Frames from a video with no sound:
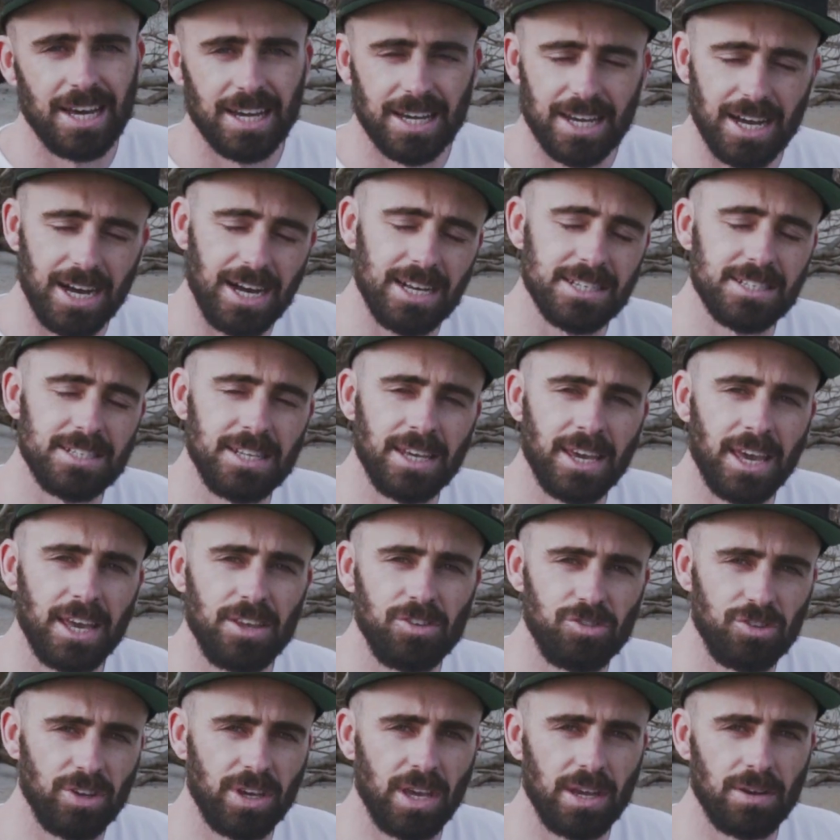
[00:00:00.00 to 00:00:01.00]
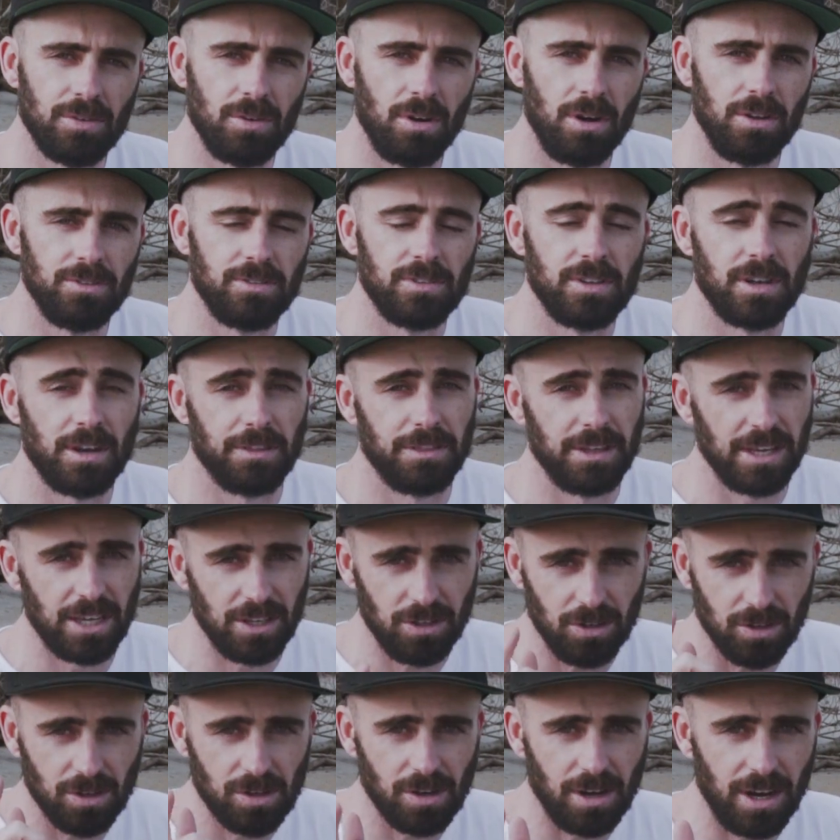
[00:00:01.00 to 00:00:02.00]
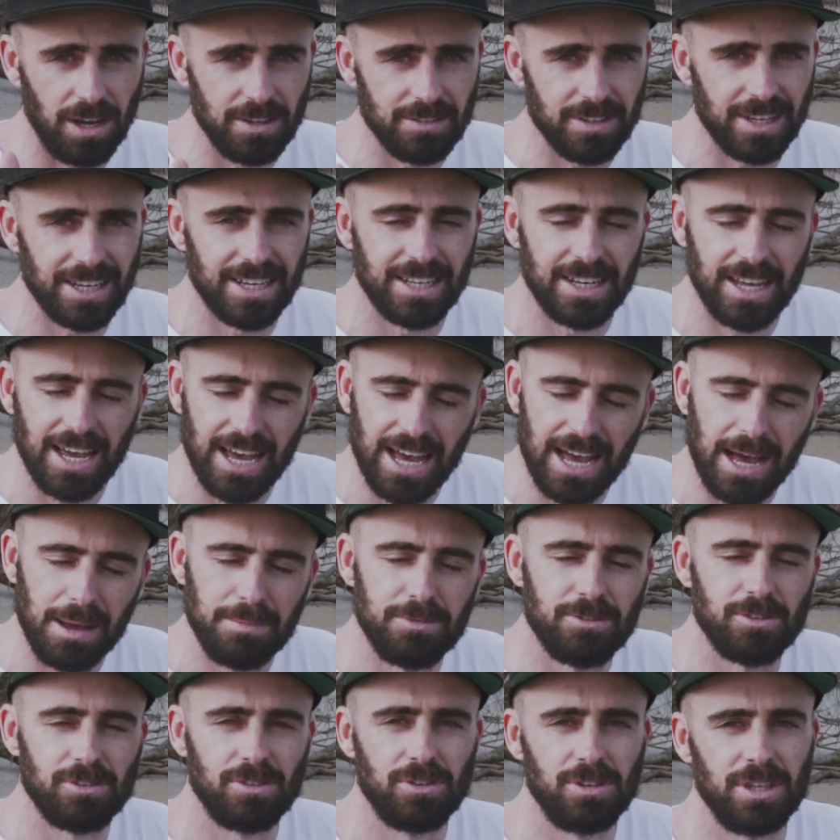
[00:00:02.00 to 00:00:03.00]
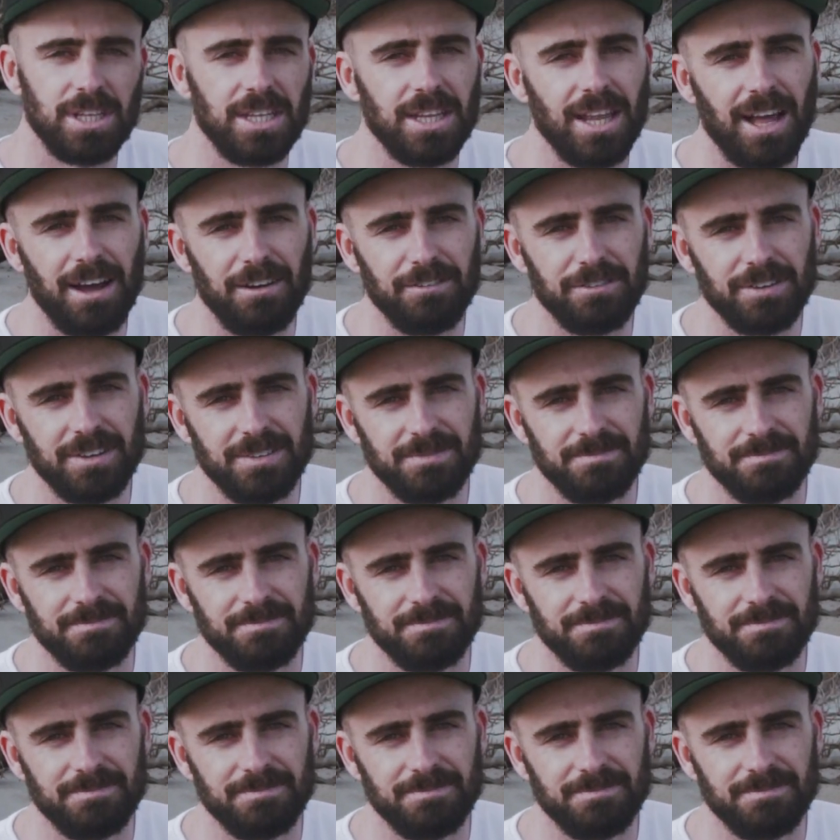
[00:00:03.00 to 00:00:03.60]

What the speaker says: casting and jigging rods that I think you guys are going to absolutely love.